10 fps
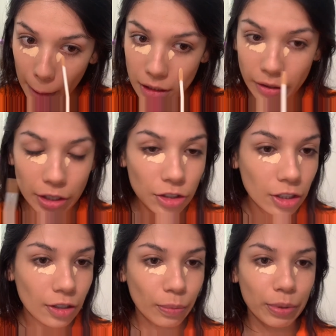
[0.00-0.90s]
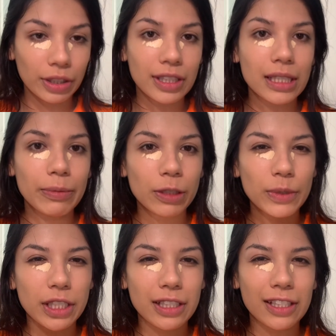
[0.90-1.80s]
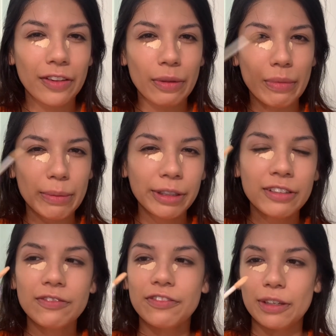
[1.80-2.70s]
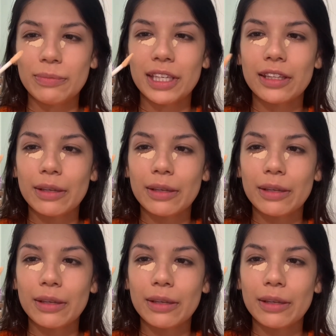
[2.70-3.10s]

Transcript: So I usually don't put this much because on the Maybelline Fit Me, they